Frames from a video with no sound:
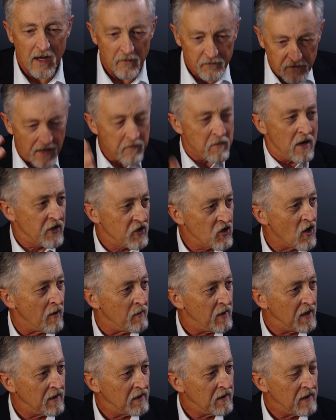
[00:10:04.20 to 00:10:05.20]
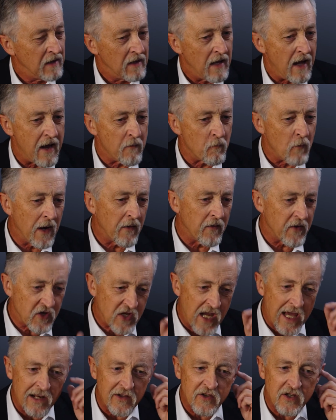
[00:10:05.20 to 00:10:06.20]
I've done my job. And one of the
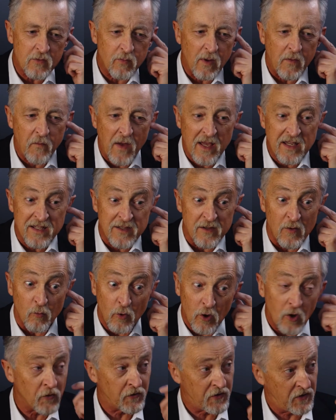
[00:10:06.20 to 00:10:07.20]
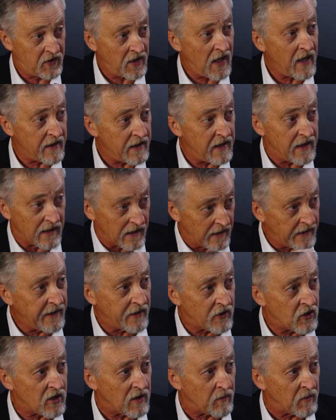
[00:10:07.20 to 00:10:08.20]
challenges we face in the world today in
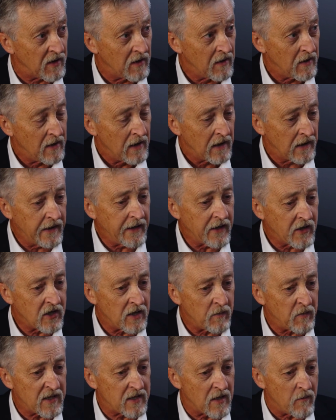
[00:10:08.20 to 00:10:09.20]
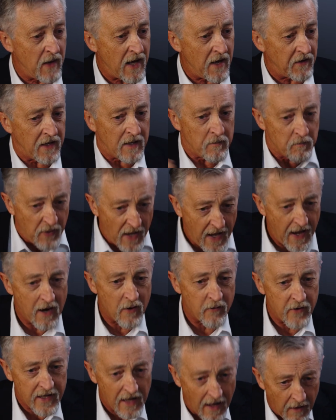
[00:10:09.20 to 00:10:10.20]
leadership, leadership is about
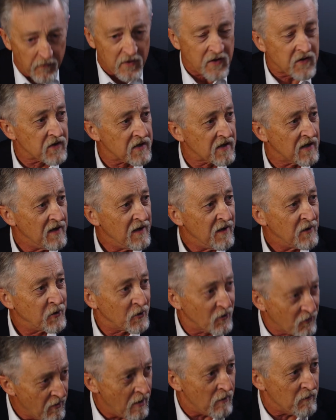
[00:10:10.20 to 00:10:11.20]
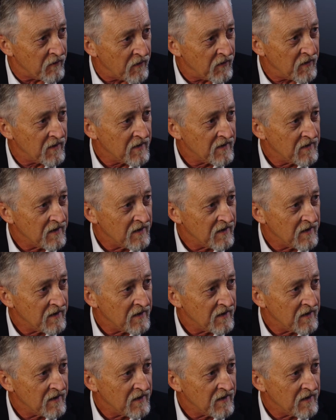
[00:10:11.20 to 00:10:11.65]
empowering others to growth.